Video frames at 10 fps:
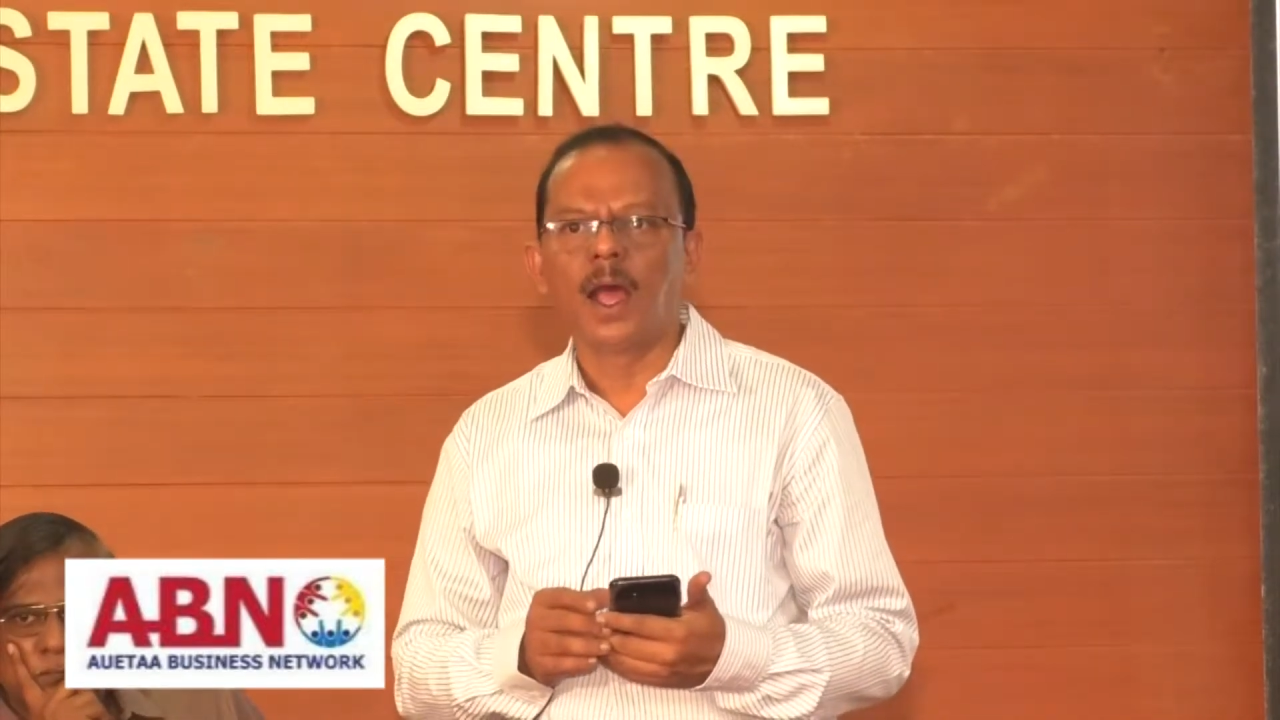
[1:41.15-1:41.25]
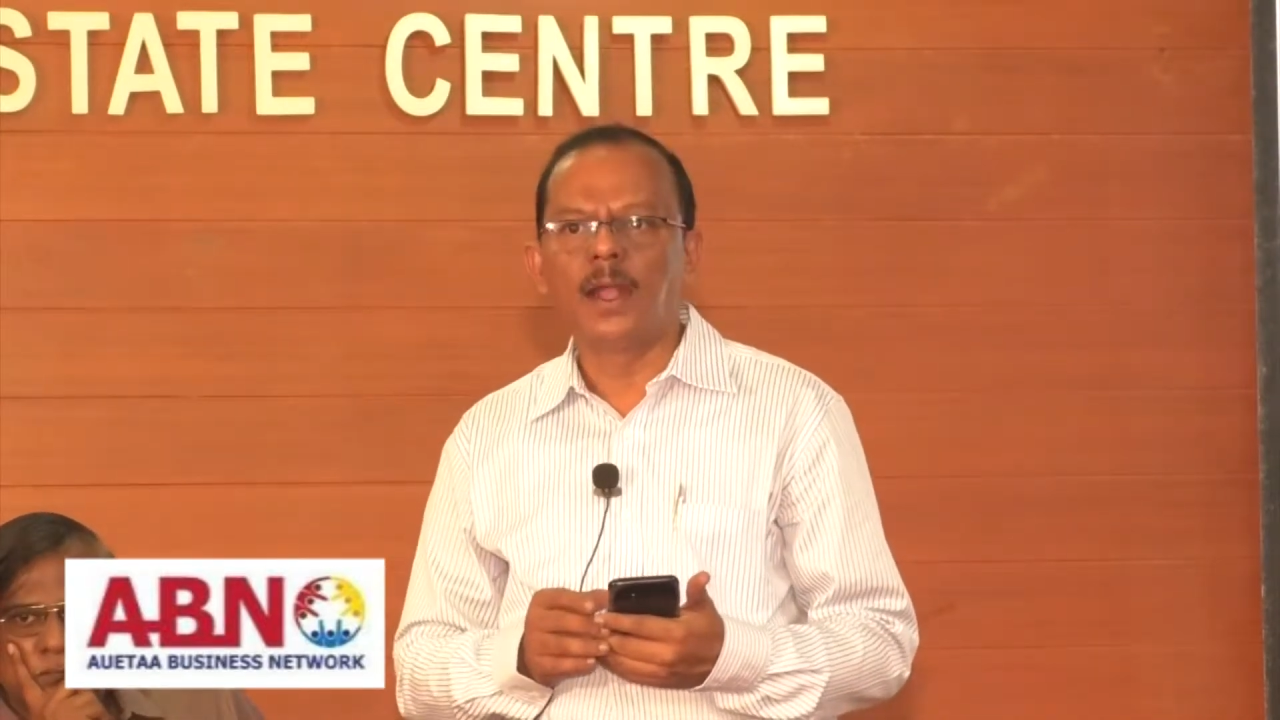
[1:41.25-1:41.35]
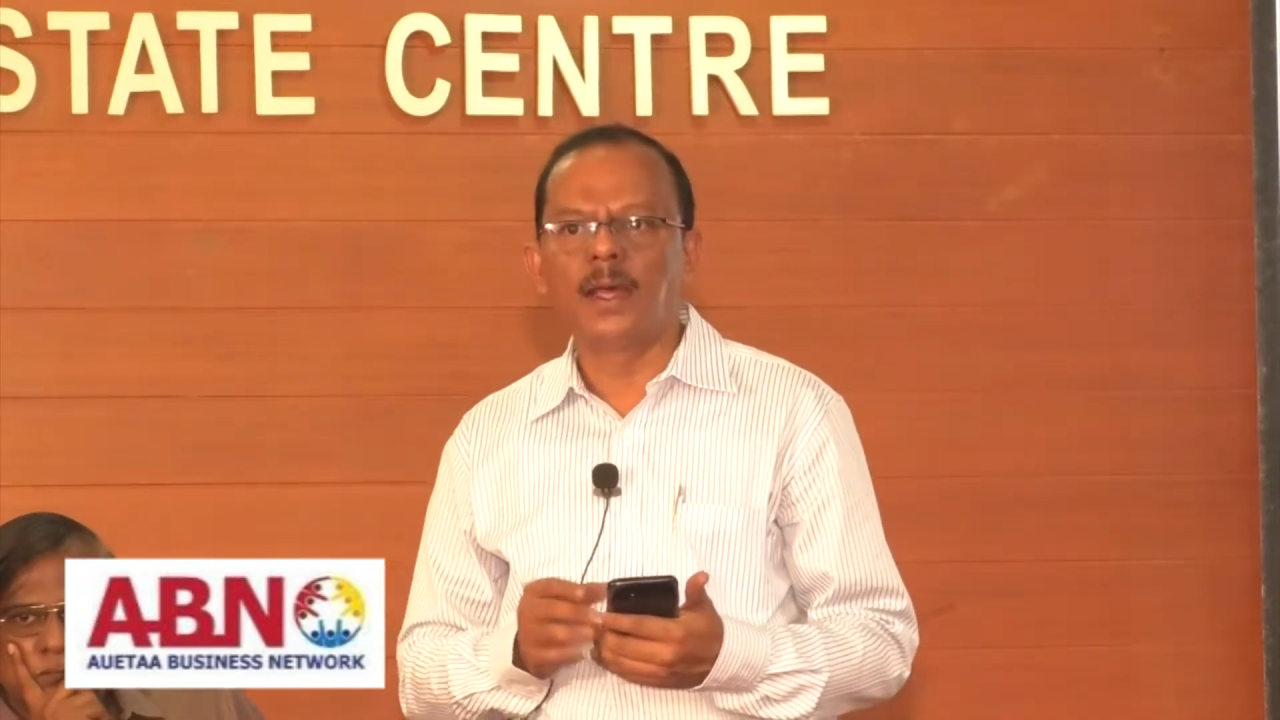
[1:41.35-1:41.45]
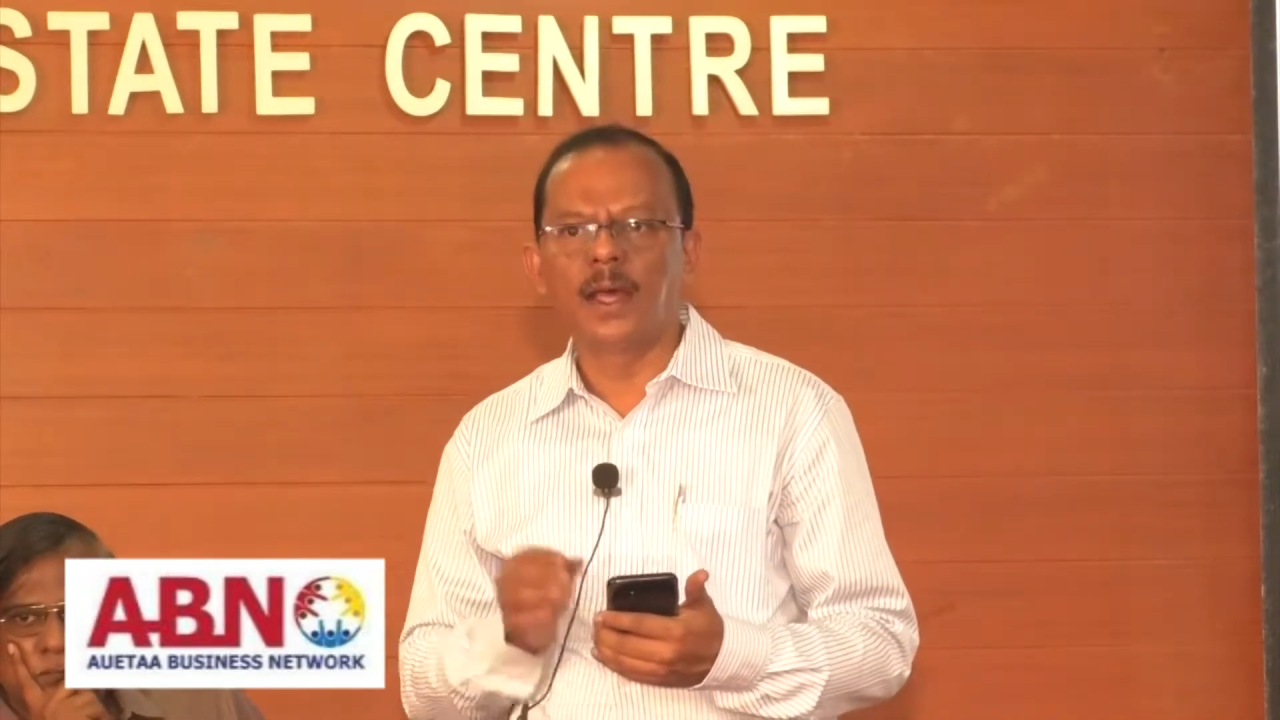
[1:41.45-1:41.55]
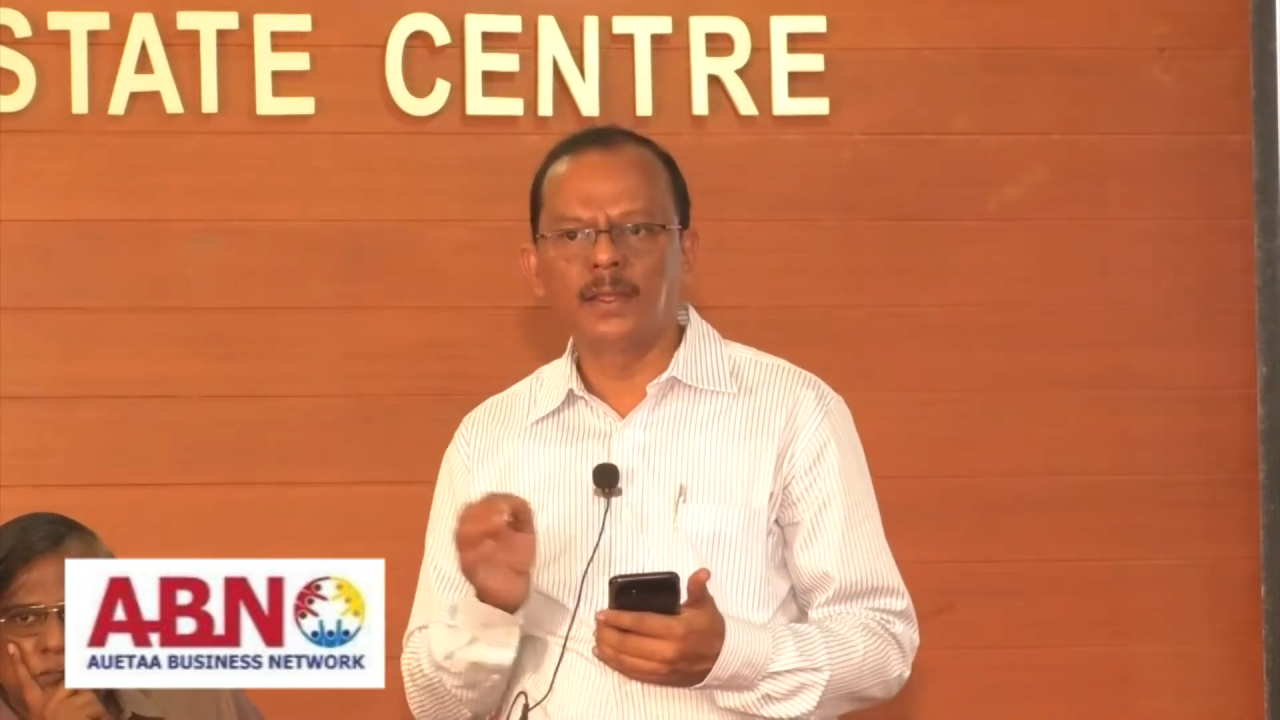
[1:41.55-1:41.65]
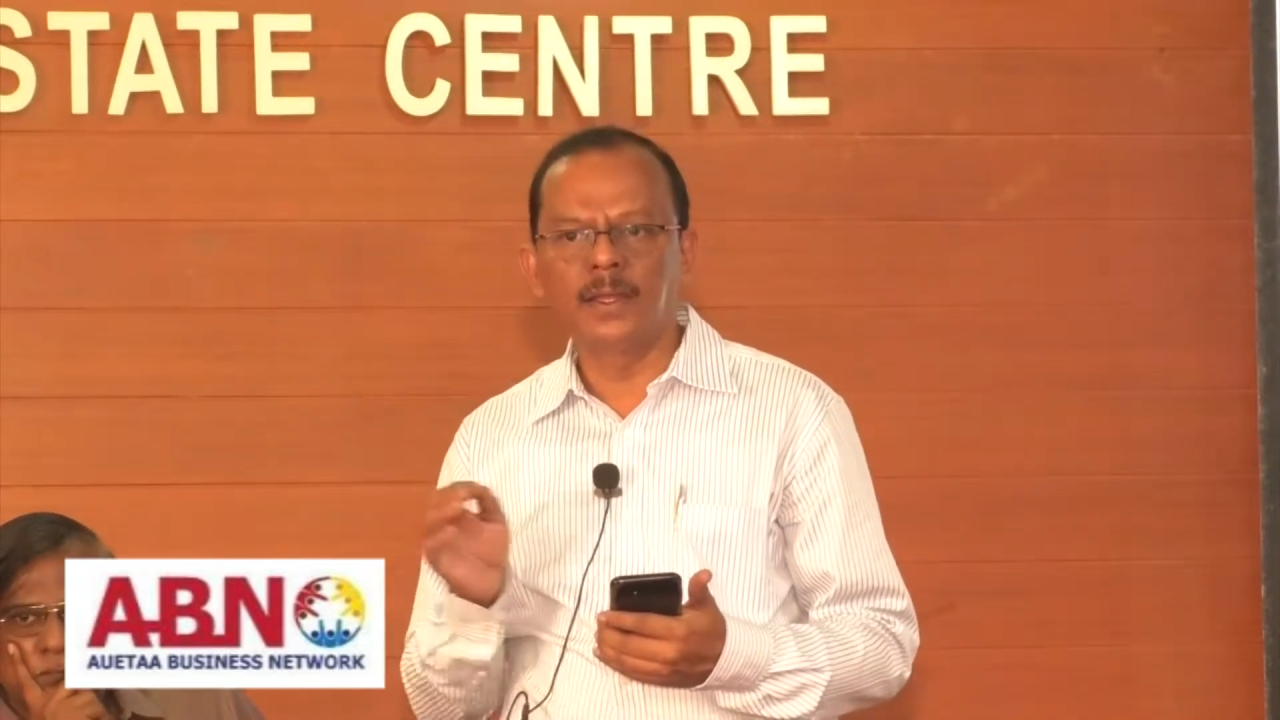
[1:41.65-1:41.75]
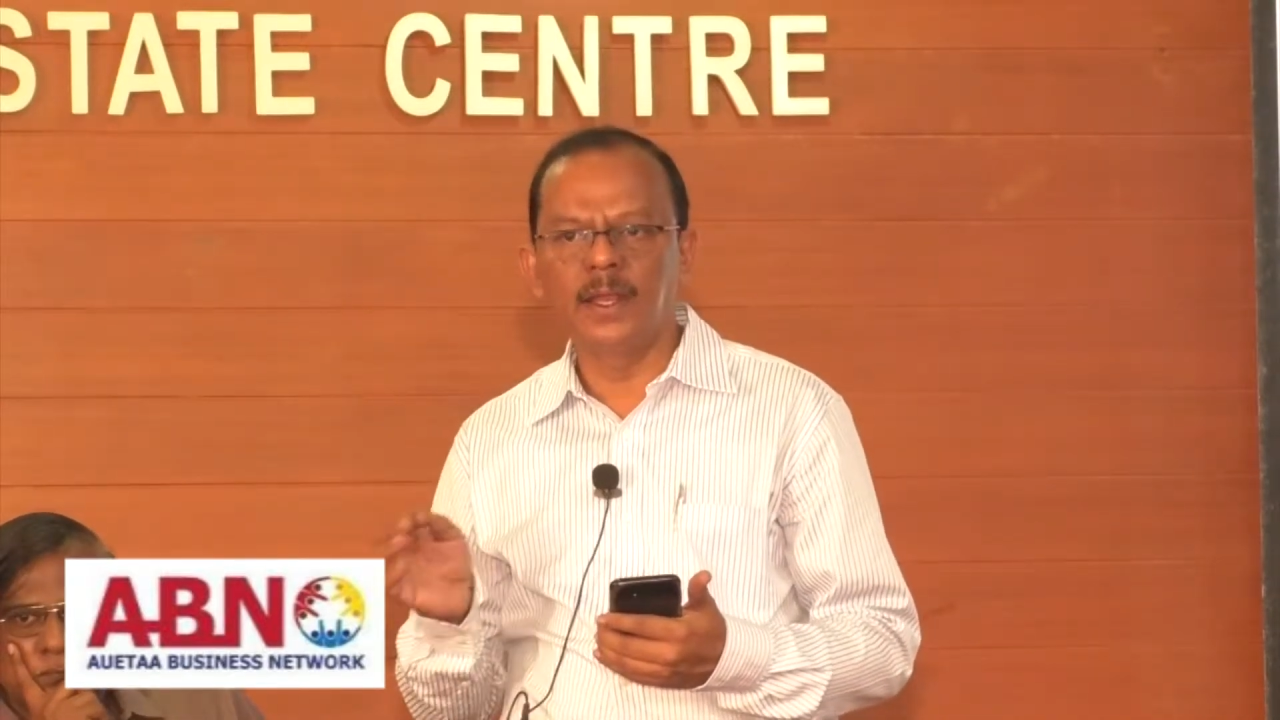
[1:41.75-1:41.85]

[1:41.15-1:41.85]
and the